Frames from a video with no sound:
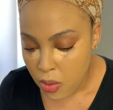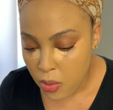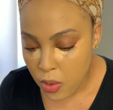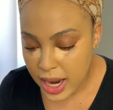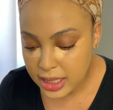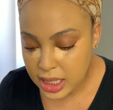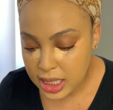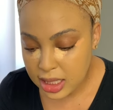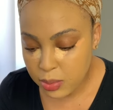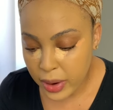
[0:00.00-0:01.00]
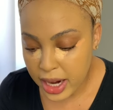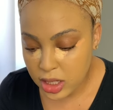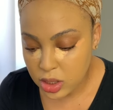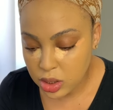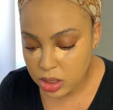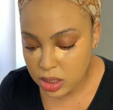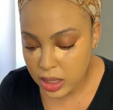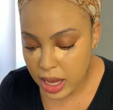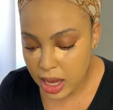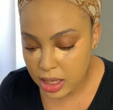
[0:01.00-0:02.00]
What inspired you to
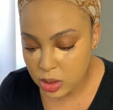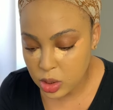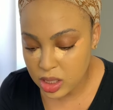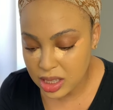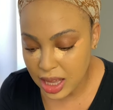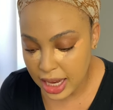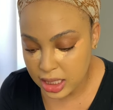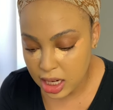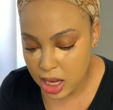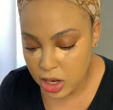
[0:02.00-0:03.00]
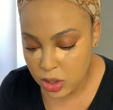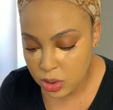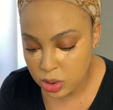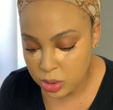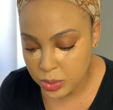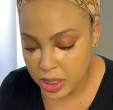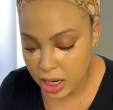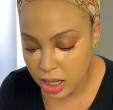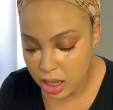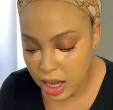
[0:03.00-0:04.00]
stay to start a YouTube
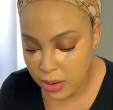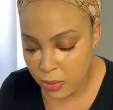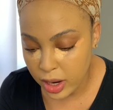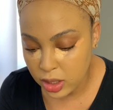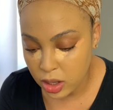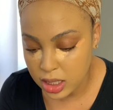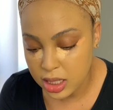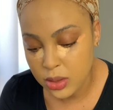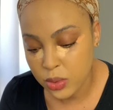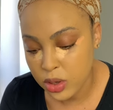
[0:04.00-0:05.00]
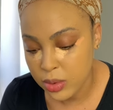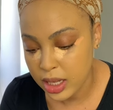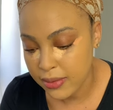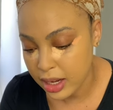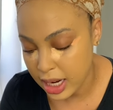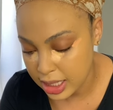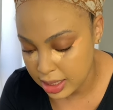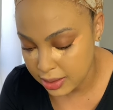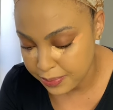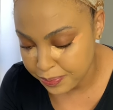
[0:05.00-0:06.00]
channel and what content will you be giving
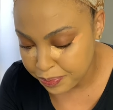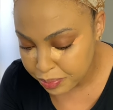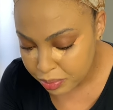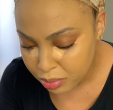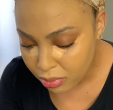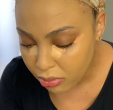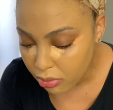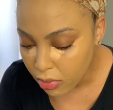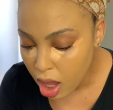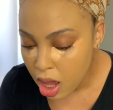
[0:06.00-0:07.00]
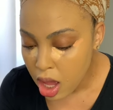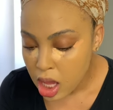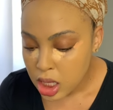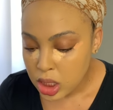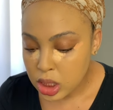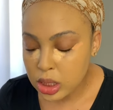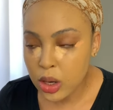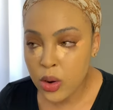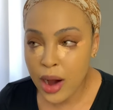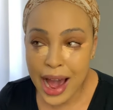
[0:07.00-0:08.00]
us?
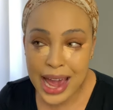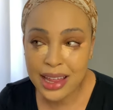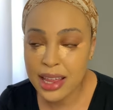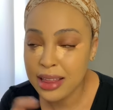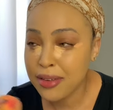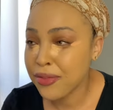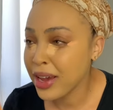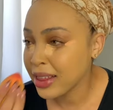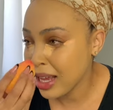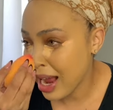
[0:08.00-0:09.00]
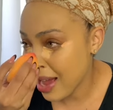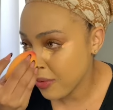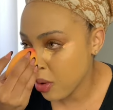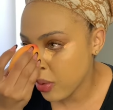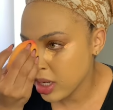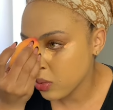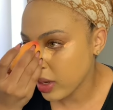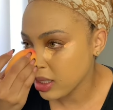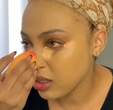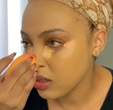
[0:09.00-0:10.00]
So other than the fact that I've always
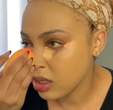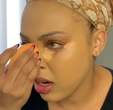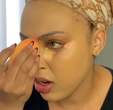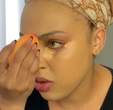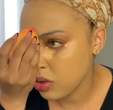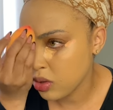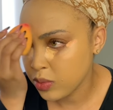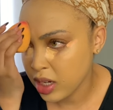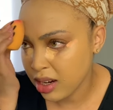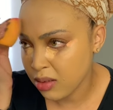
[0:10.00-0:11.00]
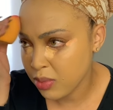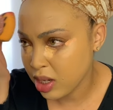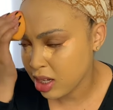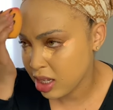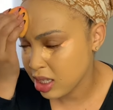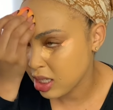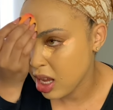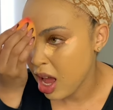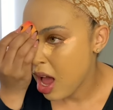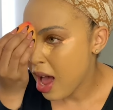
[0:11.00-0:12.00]
wanted to start a YouTube channel because
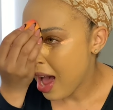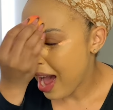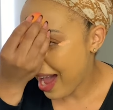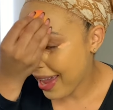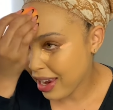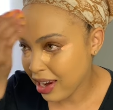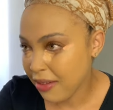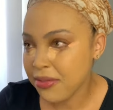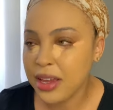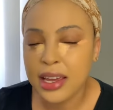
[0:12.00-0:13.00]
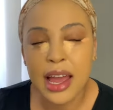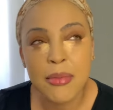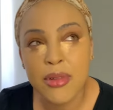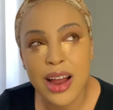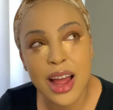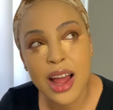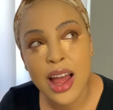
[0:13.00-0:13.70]
I love the camera